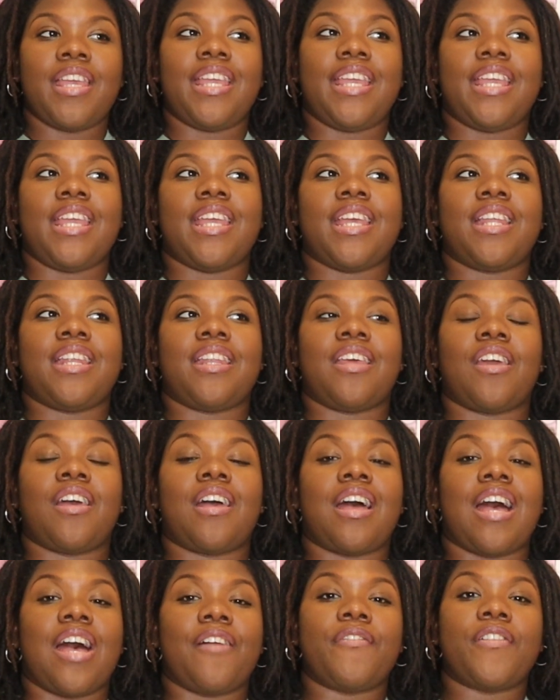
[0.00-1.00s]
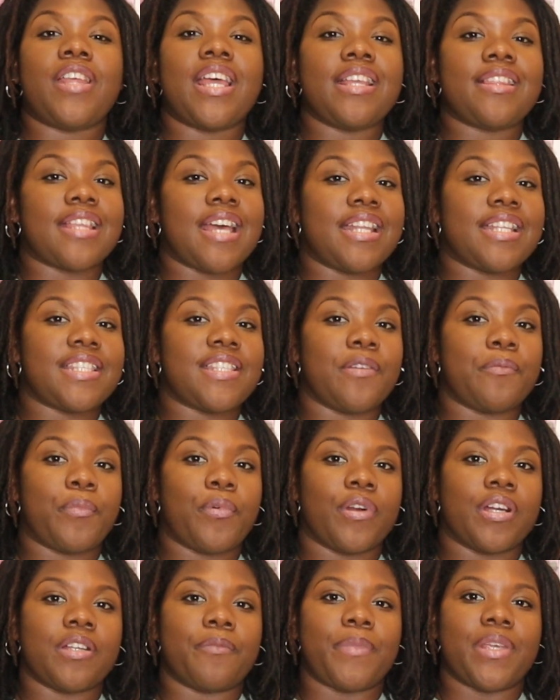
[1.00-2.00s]
And I feel like that is
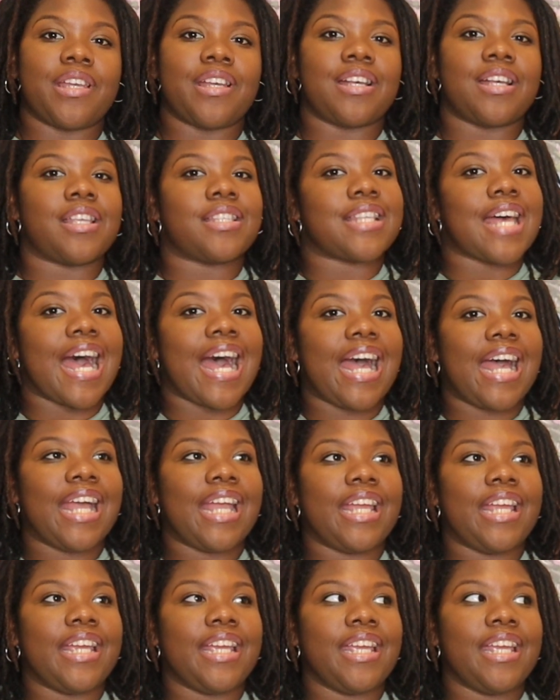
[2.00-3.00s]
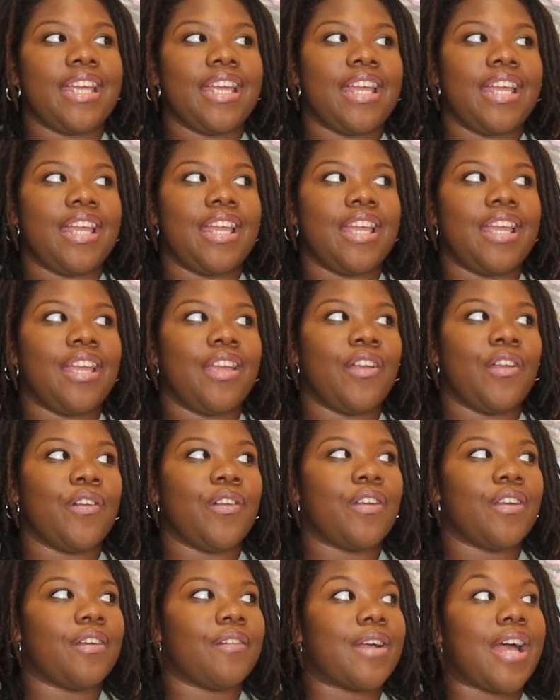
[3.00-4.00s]
important because I
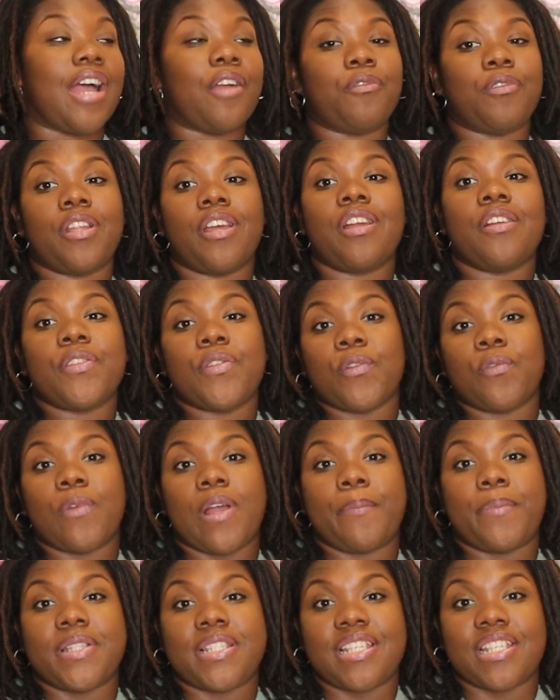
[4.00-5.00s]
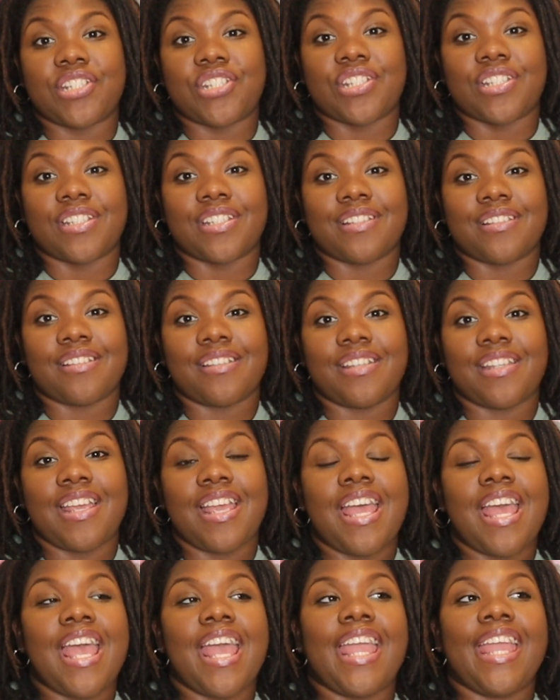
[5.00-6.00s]
learned through repetition
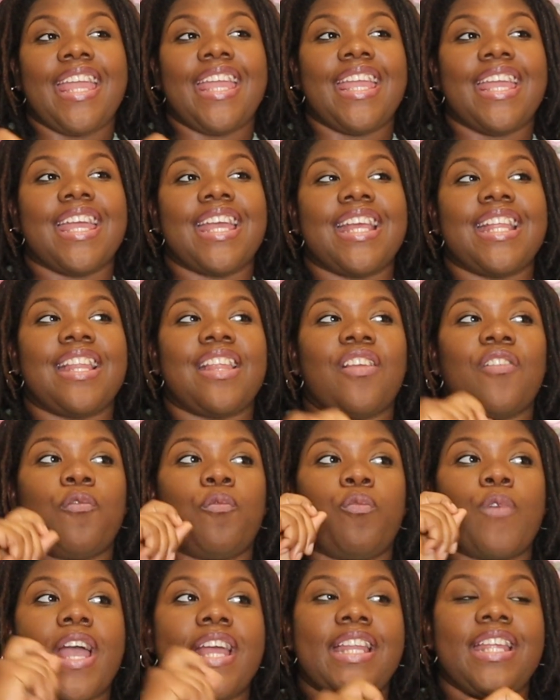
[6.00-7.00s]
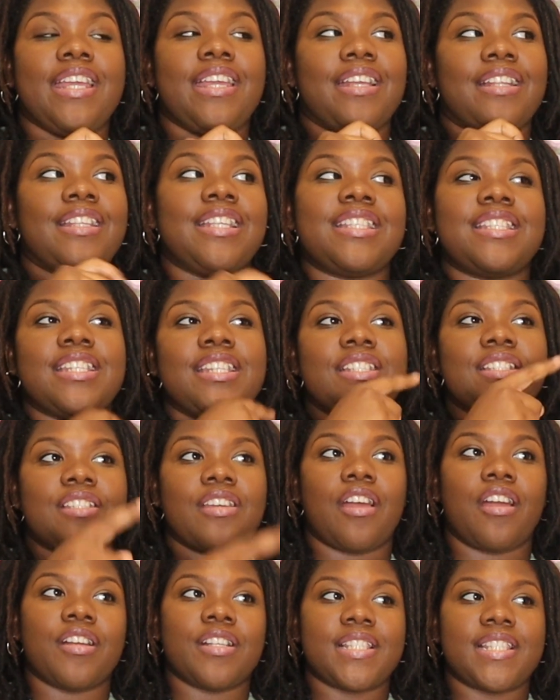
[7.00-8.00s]
and writing, listening
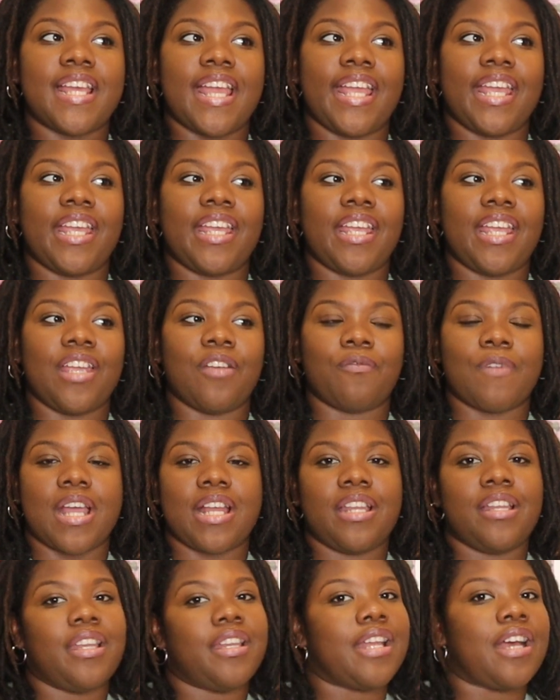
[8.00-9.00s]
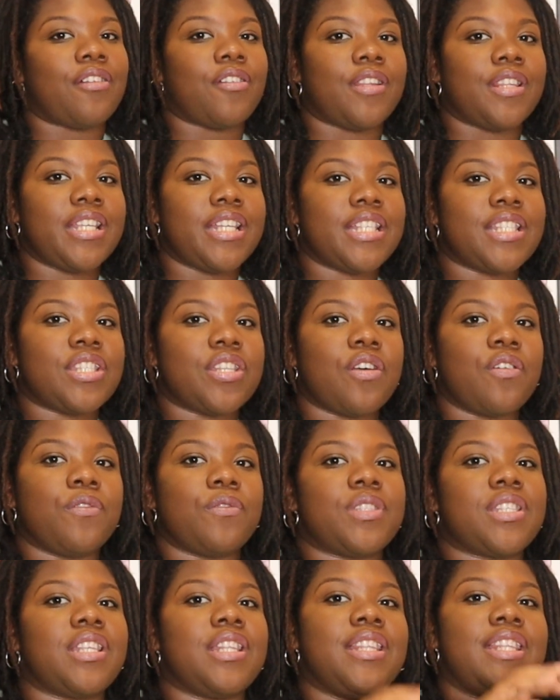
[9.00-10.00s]
to her say it and writing it down on these
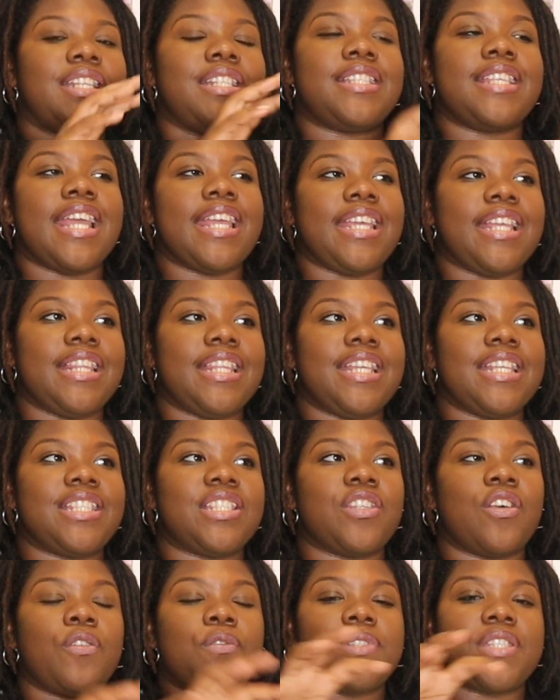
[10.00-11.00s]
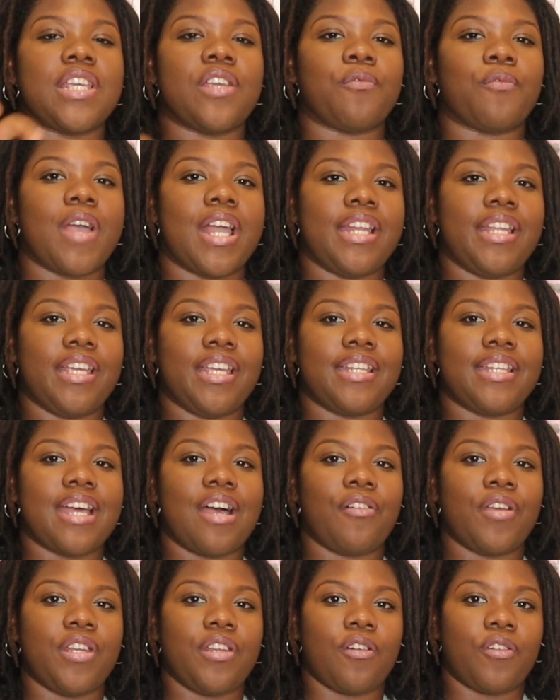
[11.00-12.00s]
notes, then taking these notes and writing it
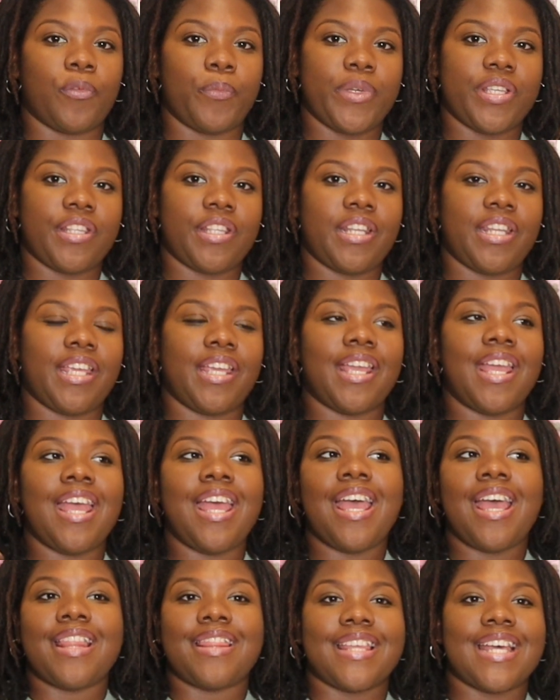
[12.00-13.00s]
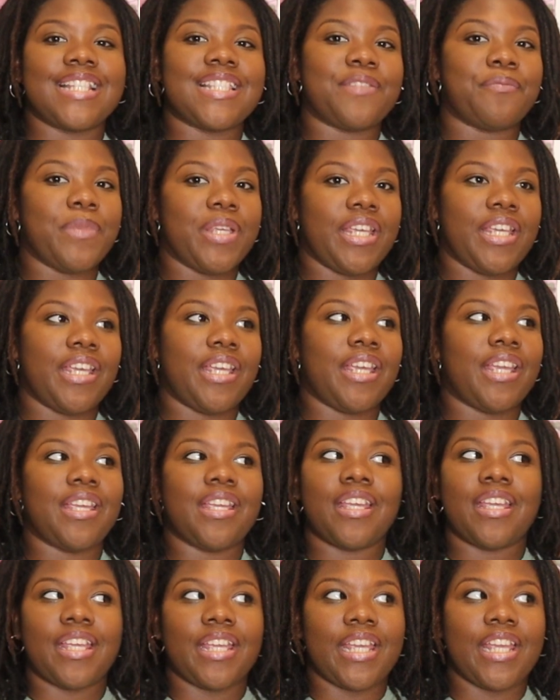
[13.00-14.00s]
down in notability. That's
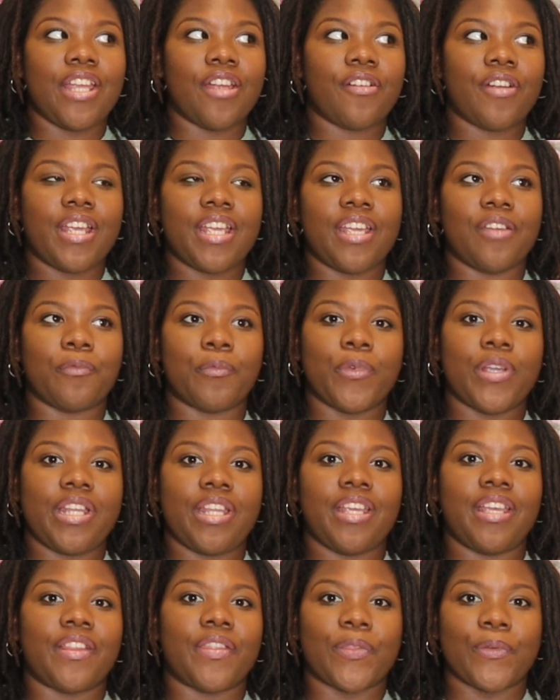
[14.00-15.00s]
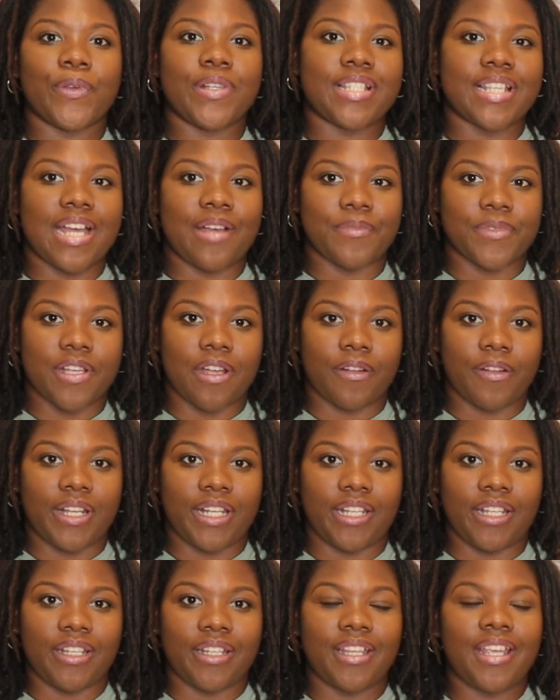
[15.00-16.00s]
me hearing and reading it 3 times
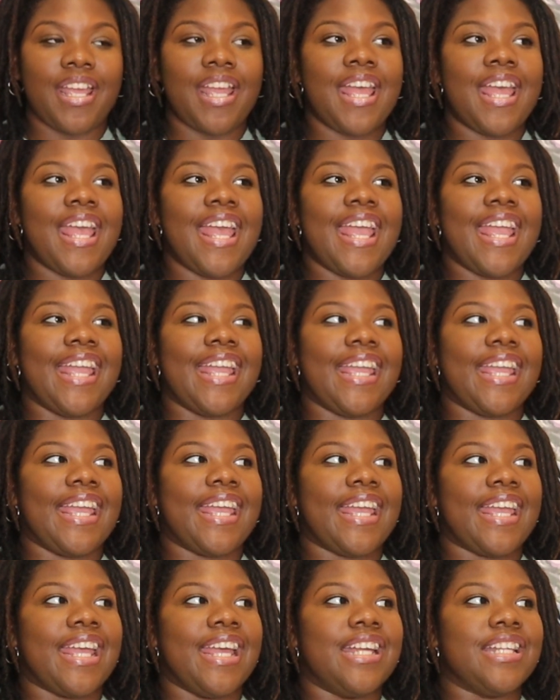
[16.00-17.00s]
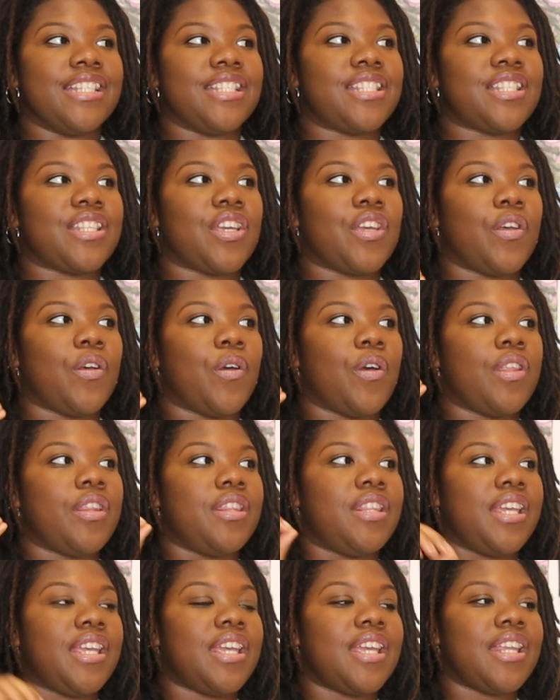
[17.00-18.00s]
already. And
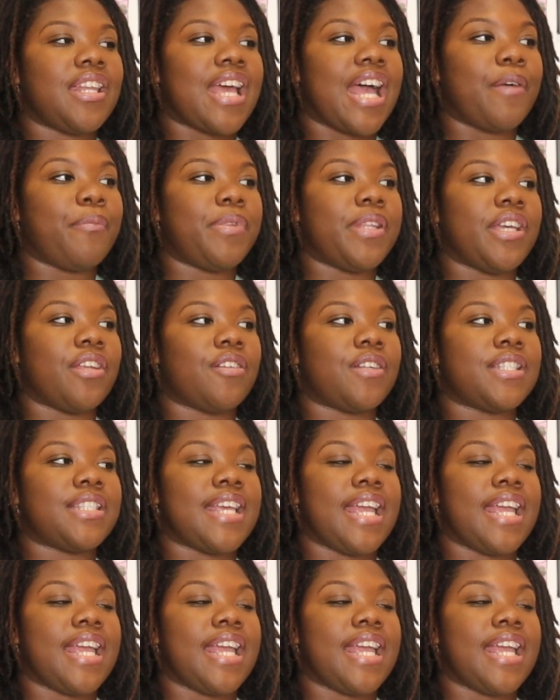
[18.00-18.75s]
then I plan on